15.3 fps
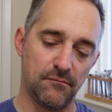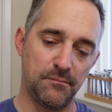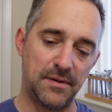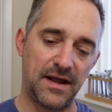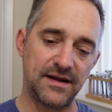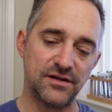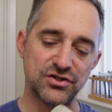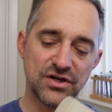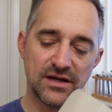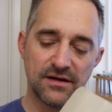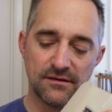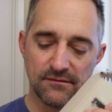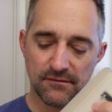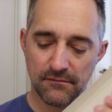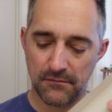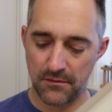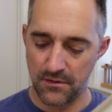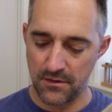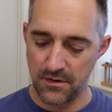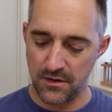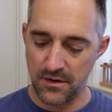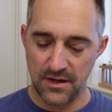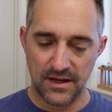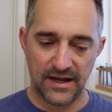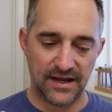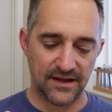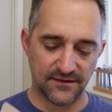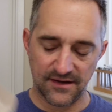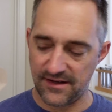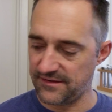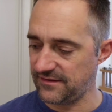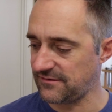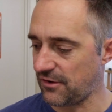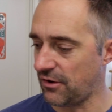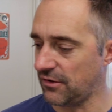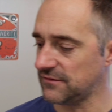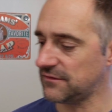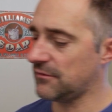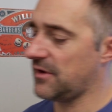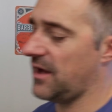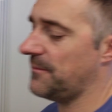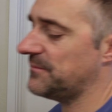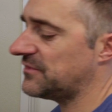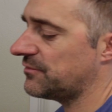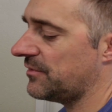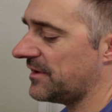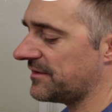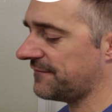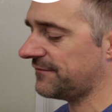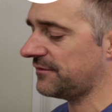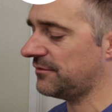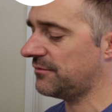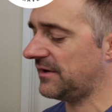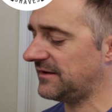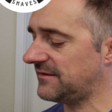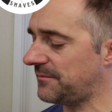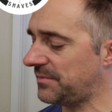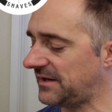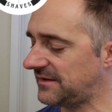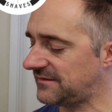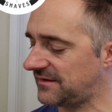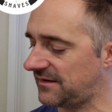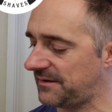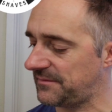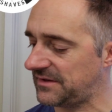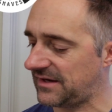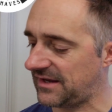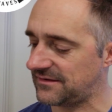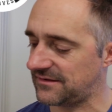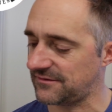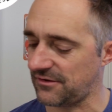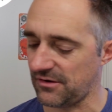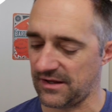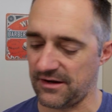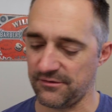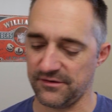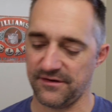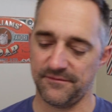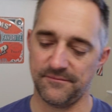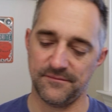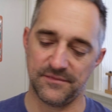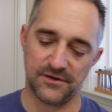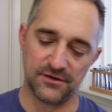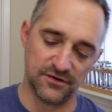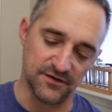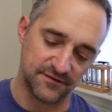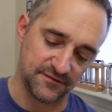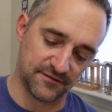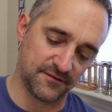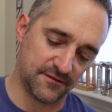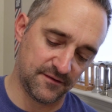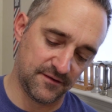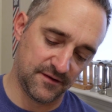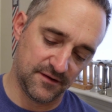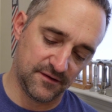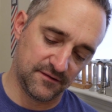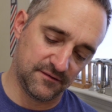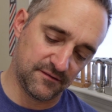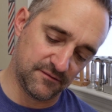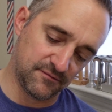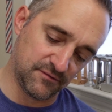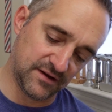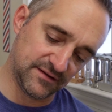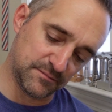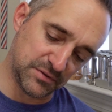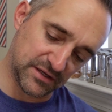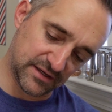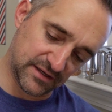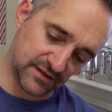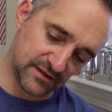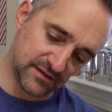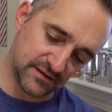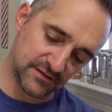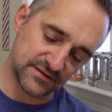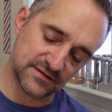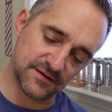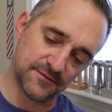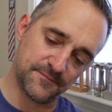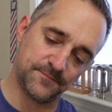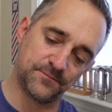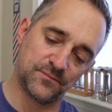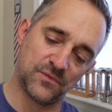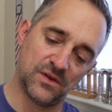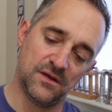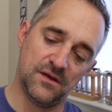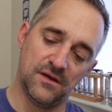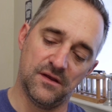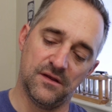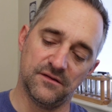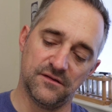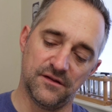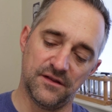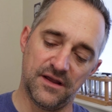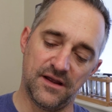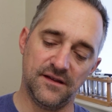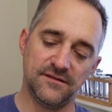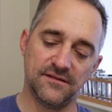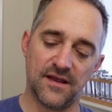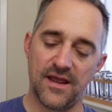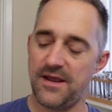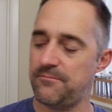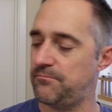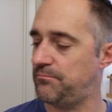packaging. And this also comes with a few razor blades. Here, let me get this all out. Goodness. Razor blades. So there is a